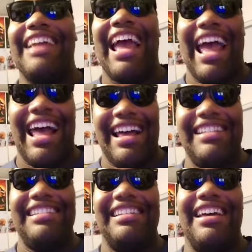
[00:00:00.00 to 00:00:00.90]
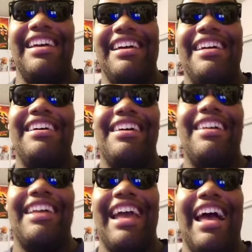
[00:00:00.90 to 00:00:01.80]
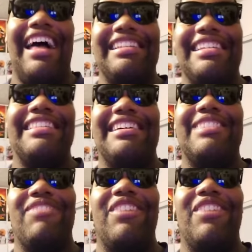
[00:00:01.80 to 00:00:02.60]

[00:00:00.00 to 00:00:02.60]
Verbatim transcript: cast cast in this